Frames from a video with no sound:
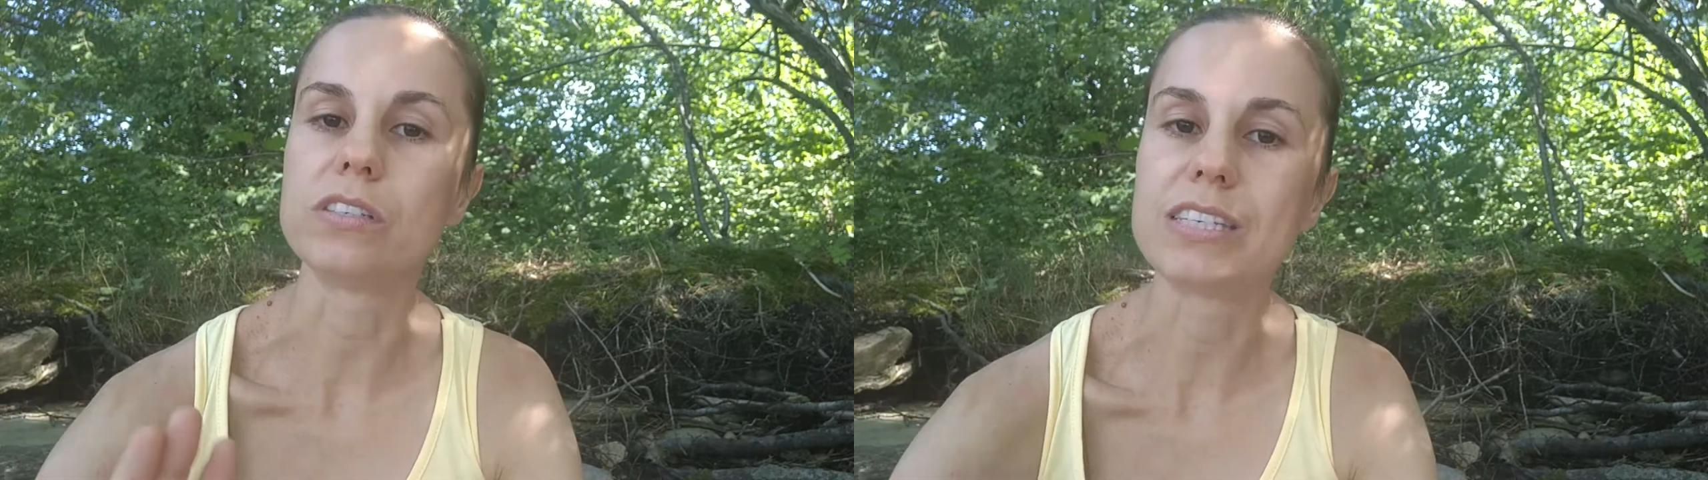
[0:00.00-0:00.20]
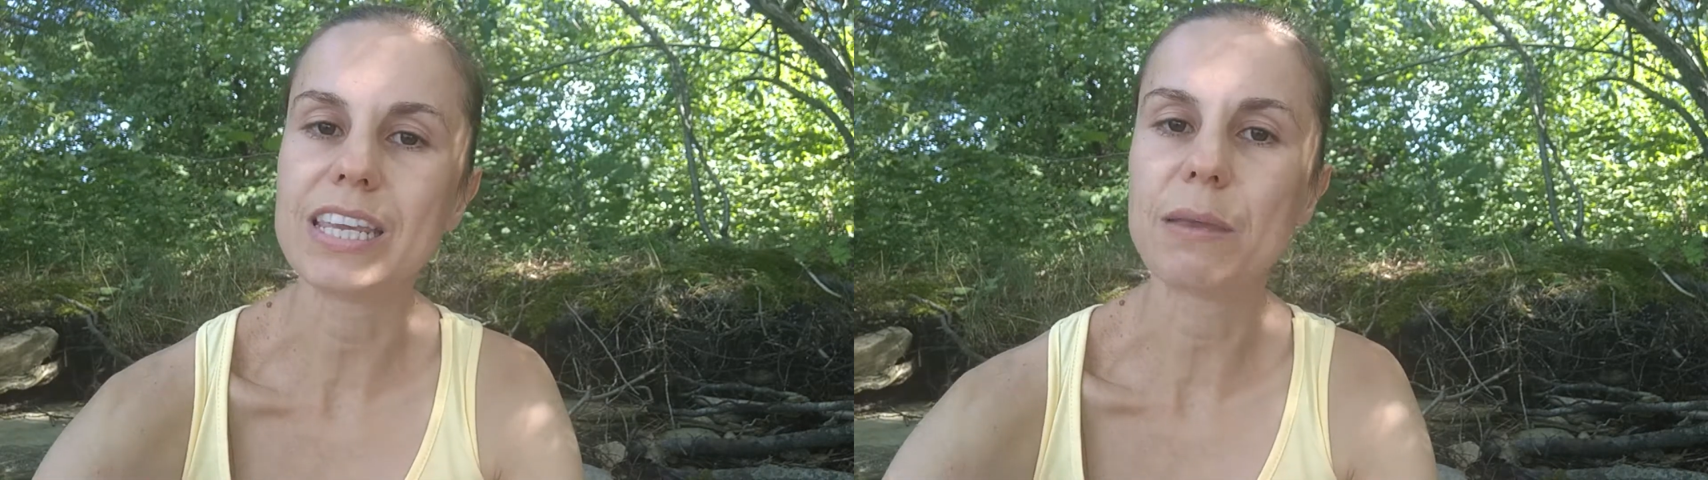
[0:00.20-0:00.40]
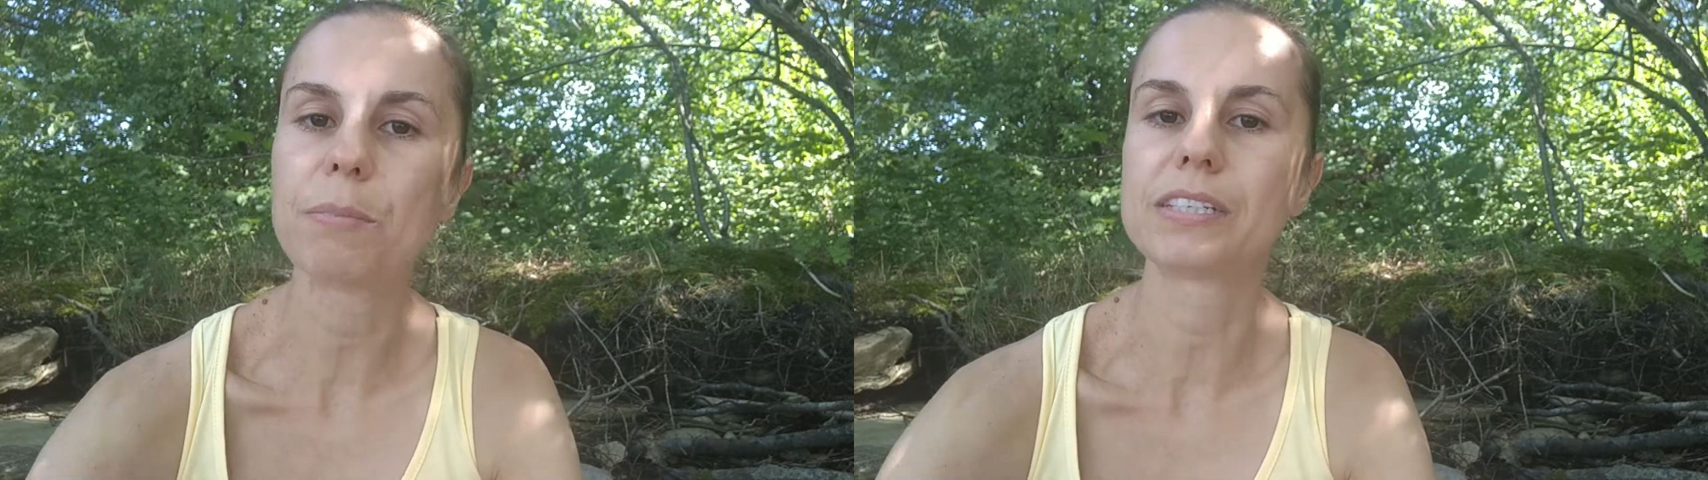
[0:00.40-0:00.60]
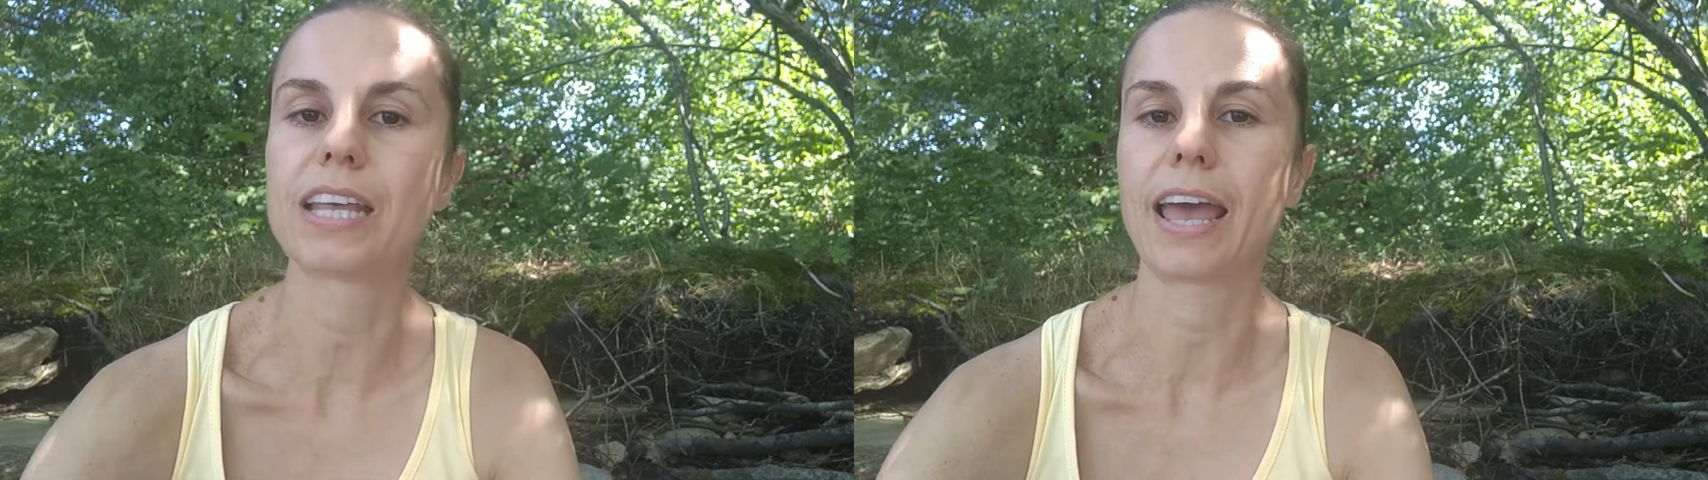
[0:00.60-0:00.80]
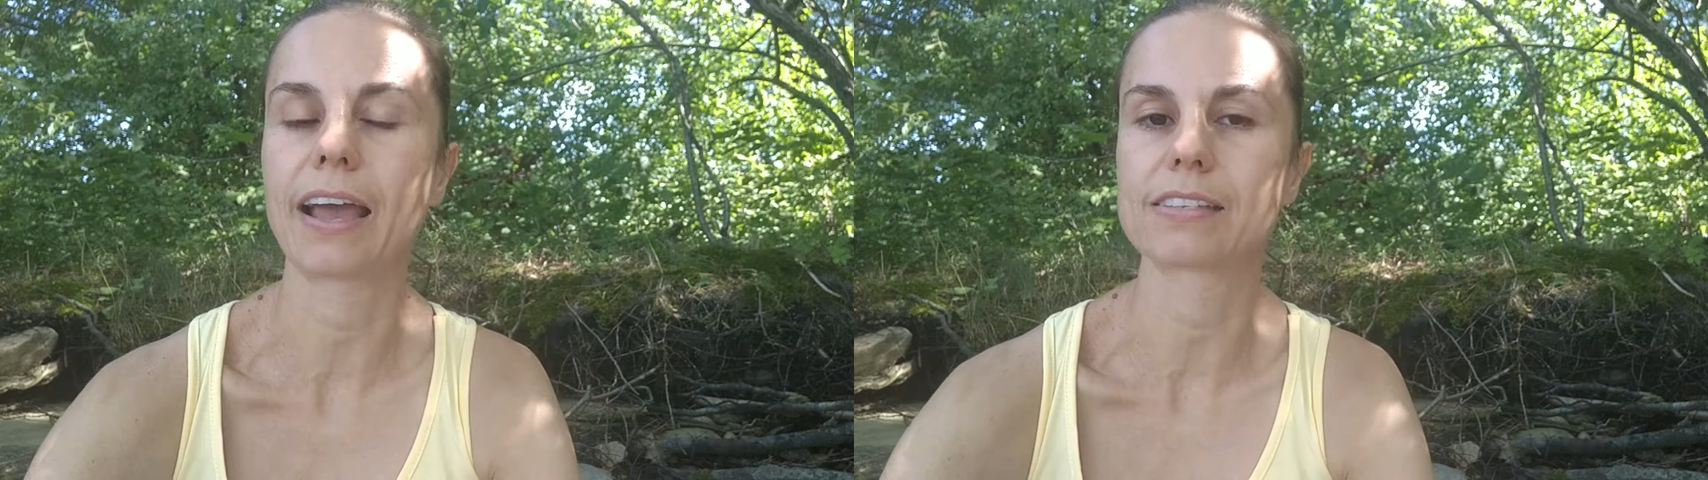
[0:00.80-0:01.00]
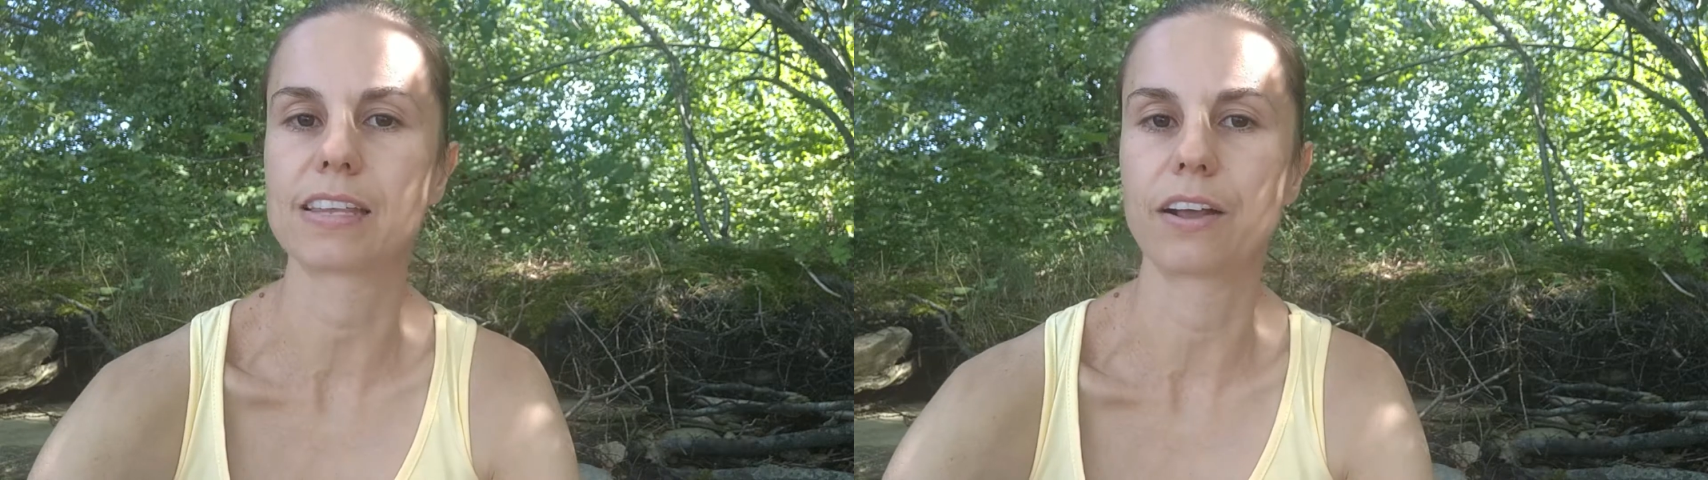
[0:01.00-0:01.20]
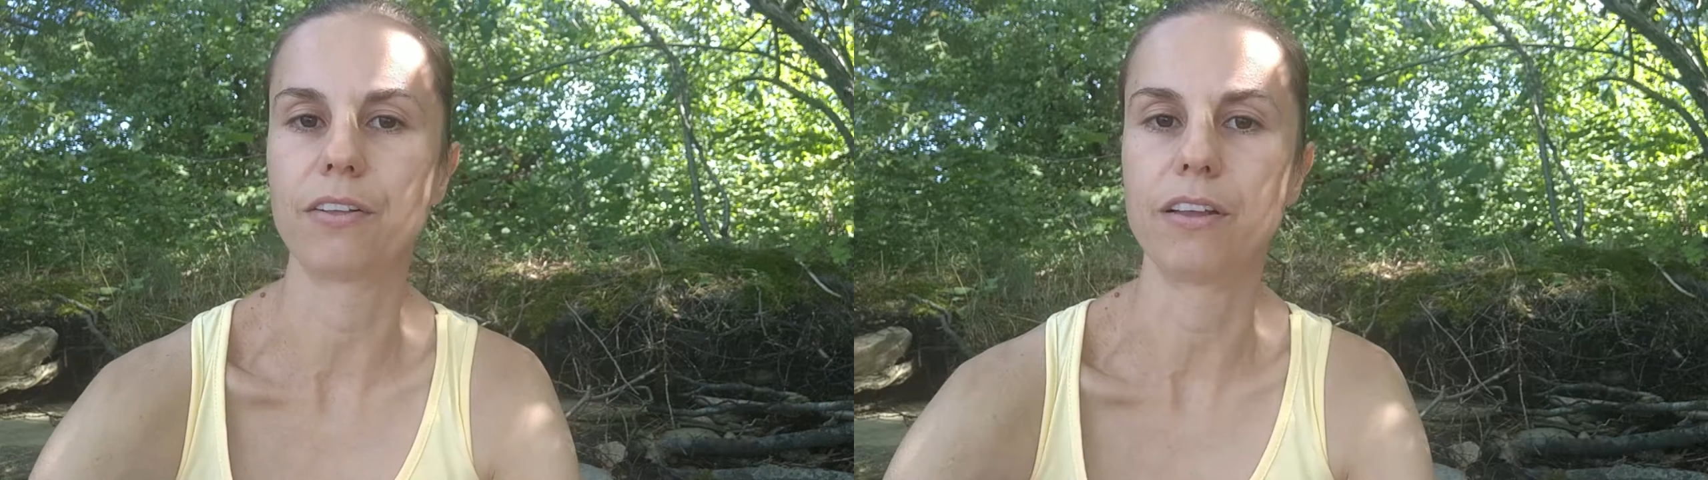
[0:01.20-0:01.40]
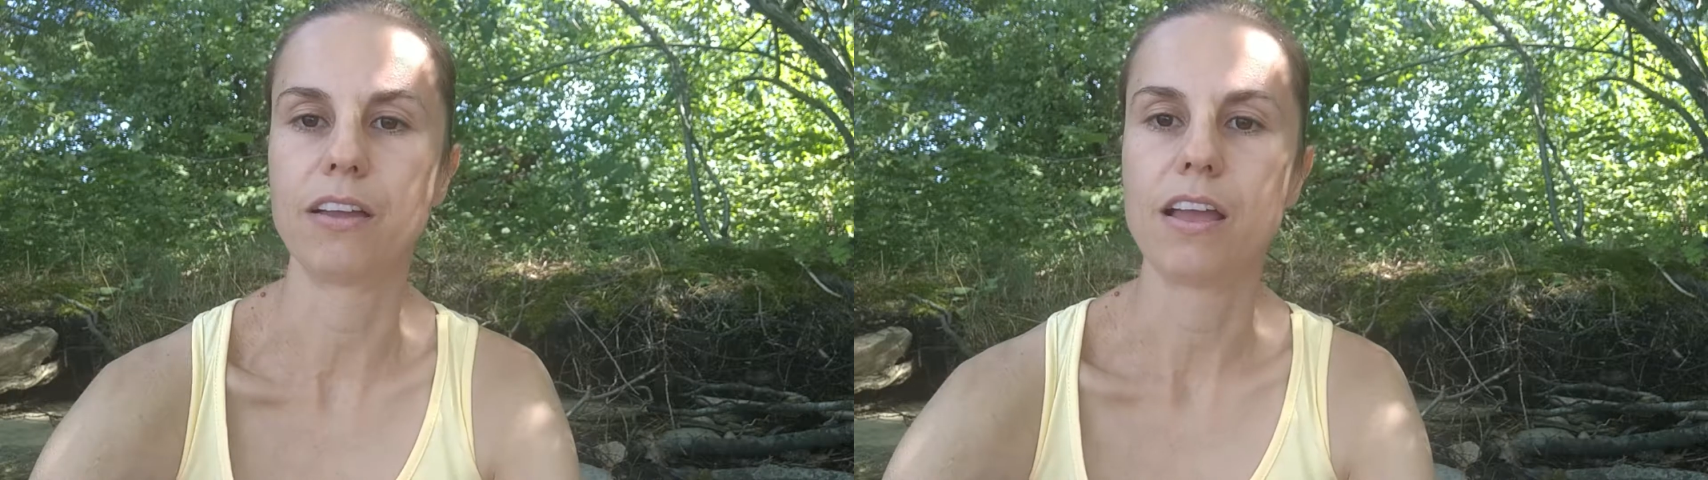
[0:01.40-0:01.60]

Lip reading: deepen the exhale.